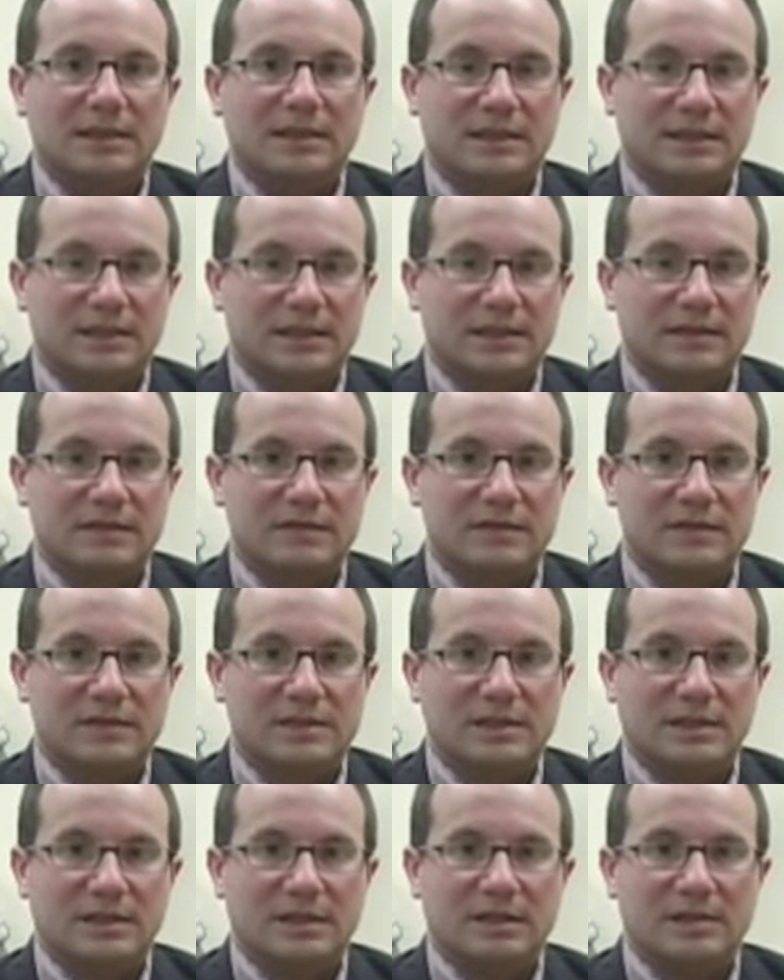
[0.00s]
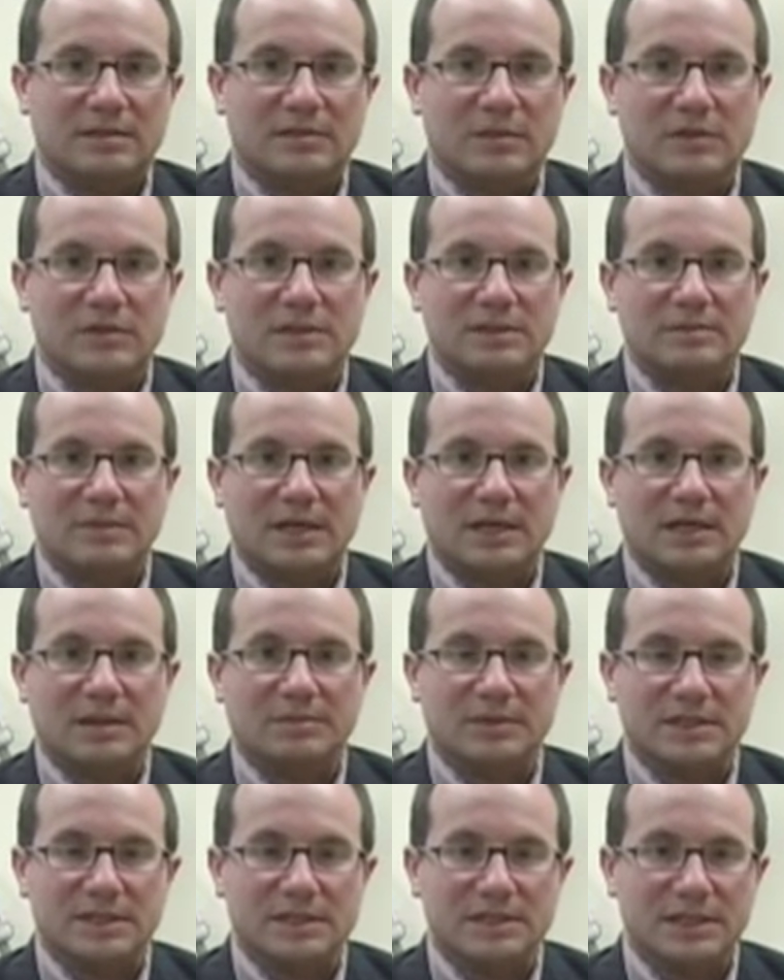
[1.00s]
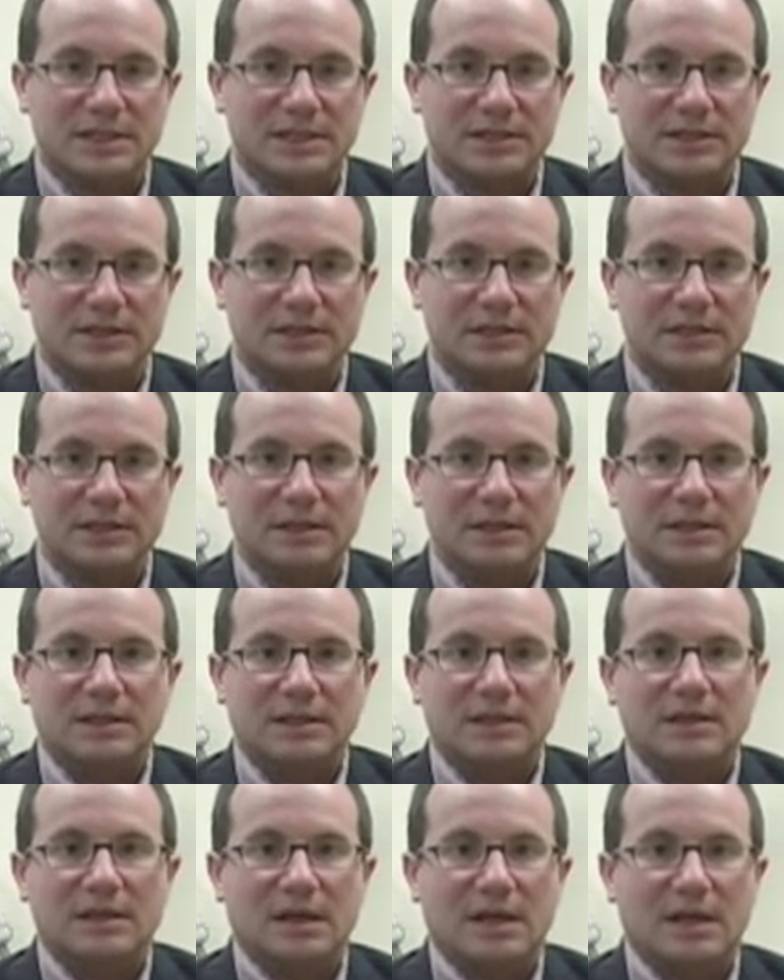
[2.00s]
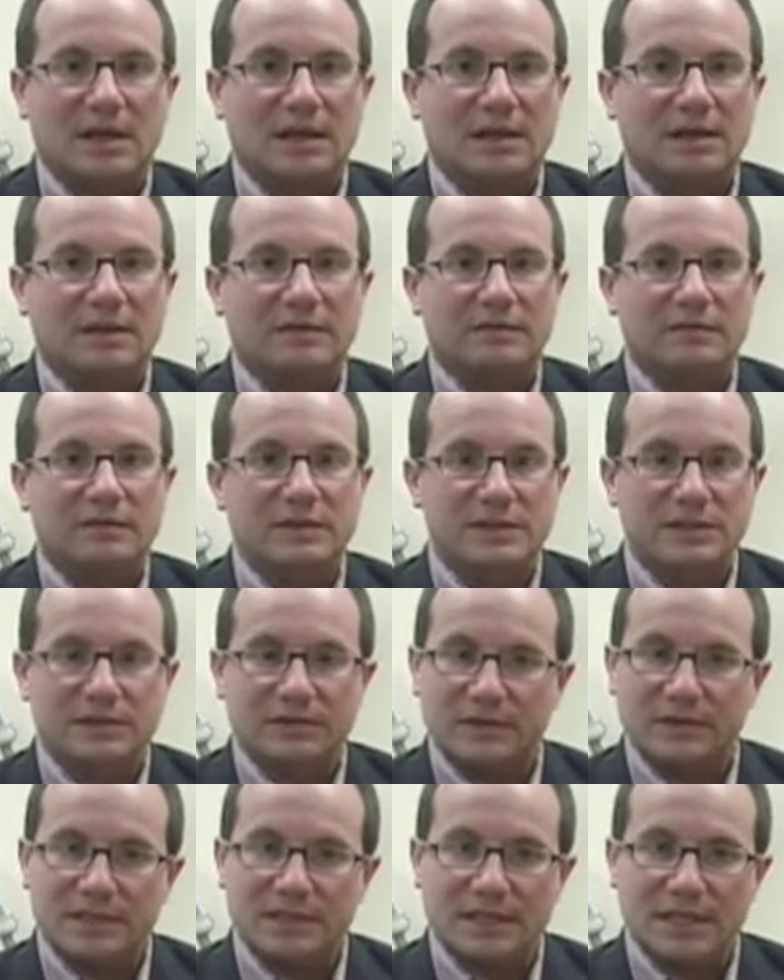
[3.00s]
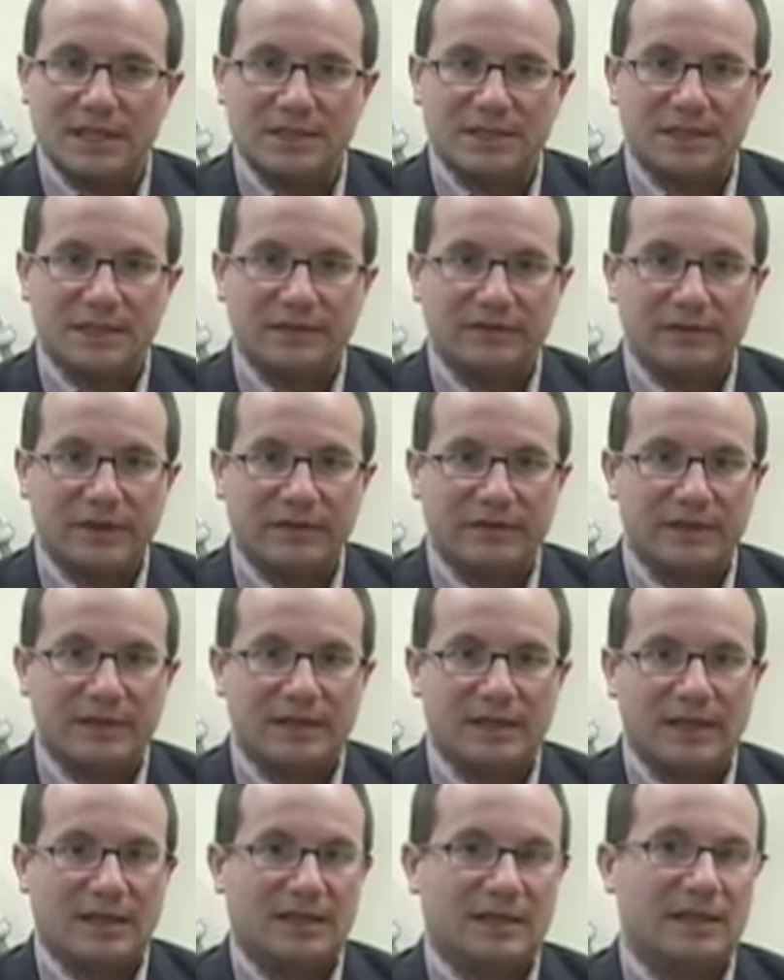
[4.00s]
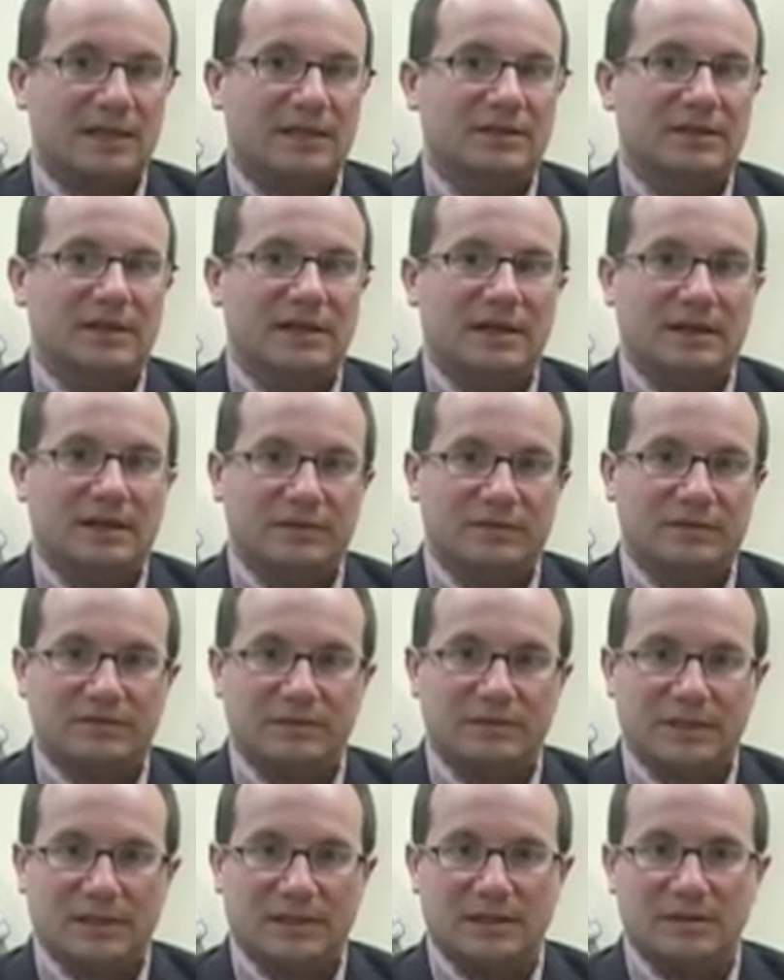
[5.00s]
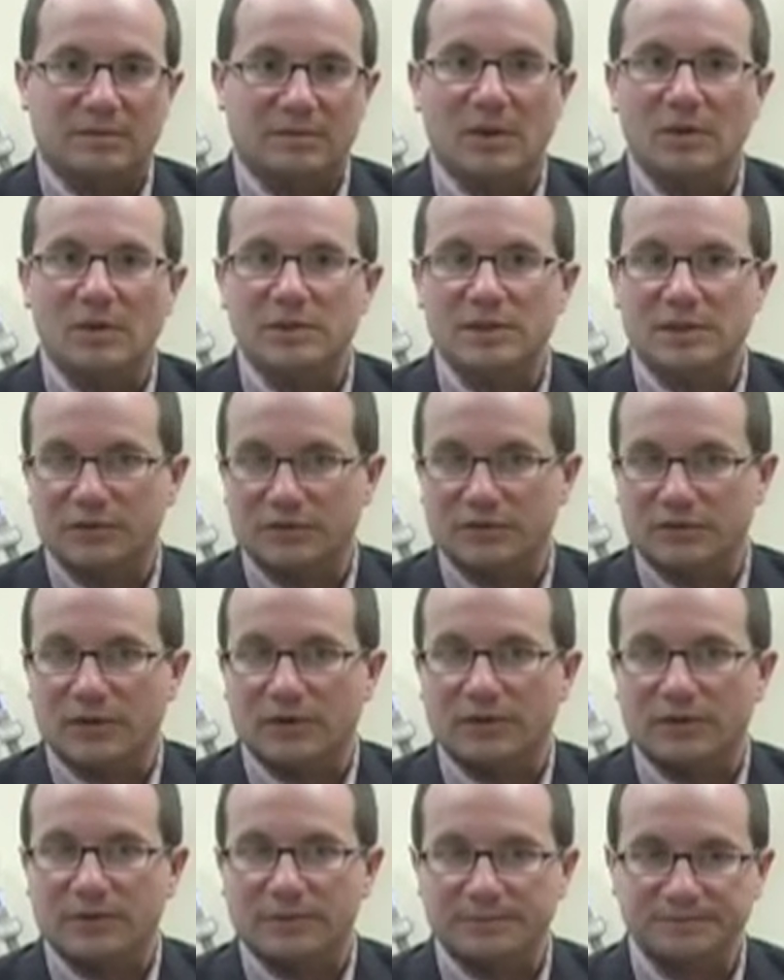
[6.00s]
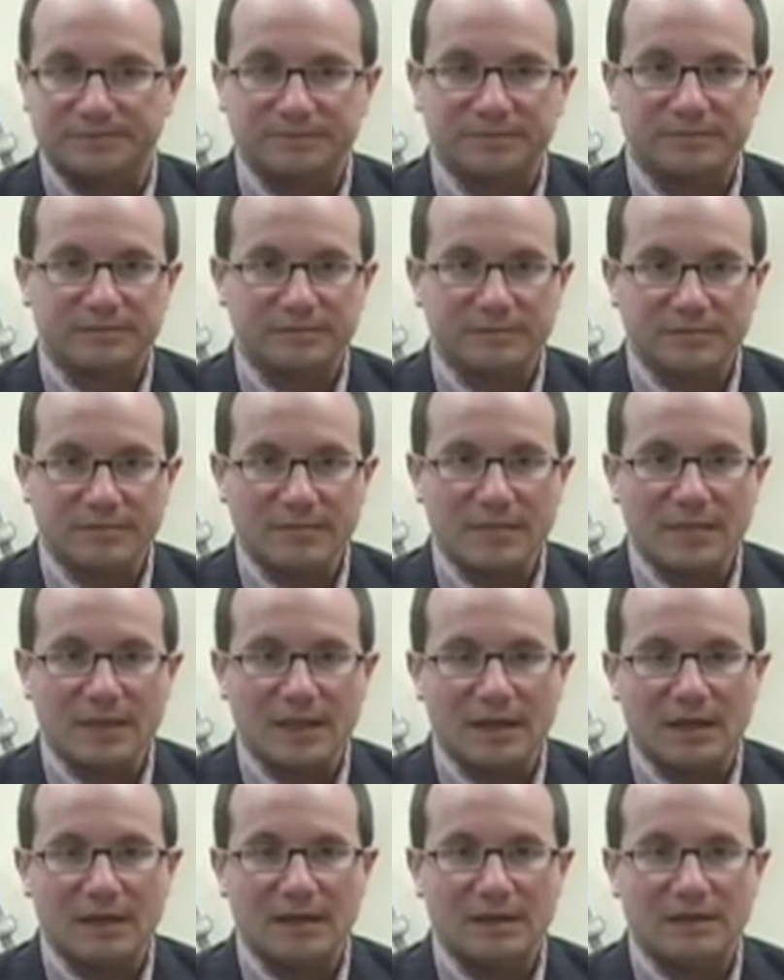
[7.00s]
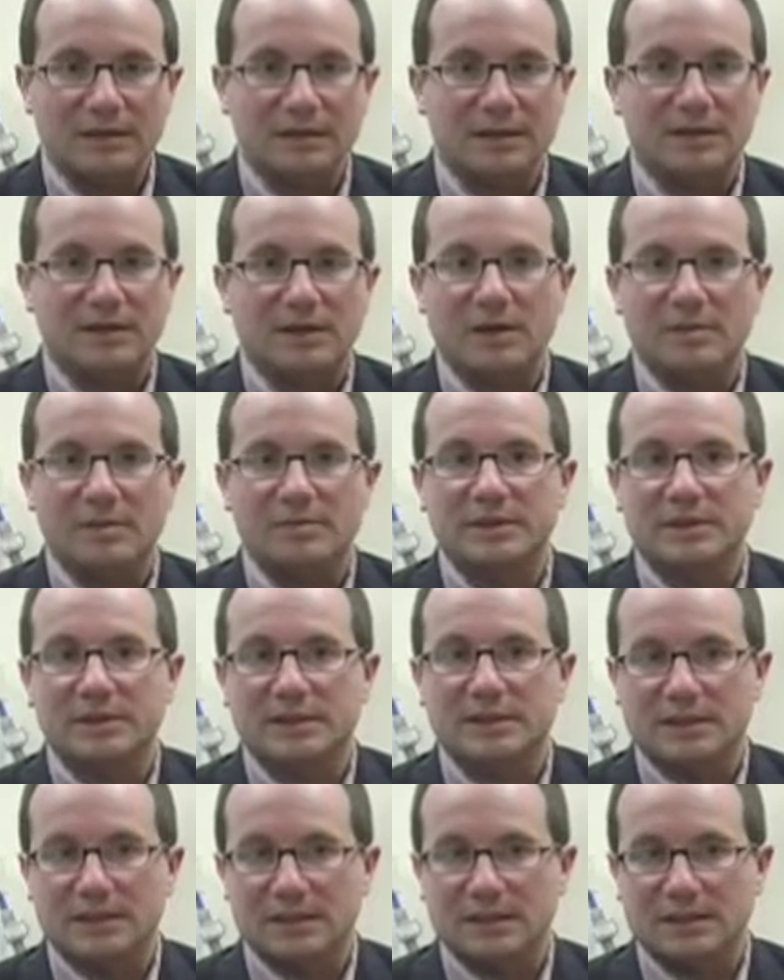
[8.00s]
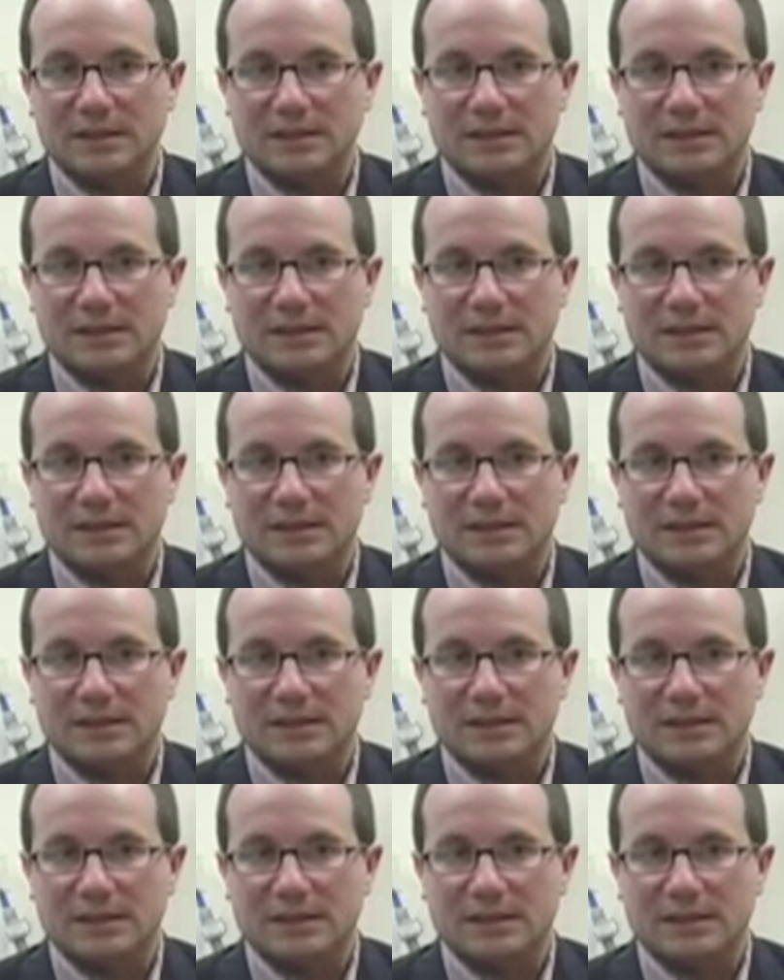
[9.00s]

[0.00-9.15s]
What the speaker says: it gives the most amount of precision, visualization of everything, and you have the most control. The open